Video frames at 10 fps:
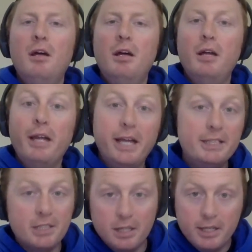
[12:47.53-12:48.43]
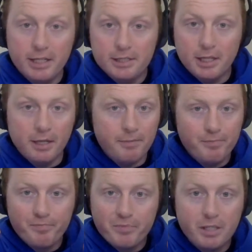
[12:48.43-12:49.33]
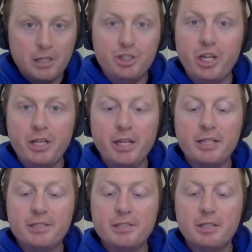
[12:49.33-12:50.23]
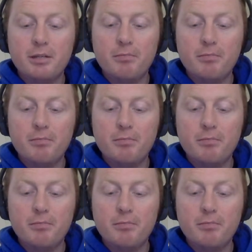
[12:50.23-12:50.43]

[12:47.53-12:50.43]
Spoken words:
He's a genius,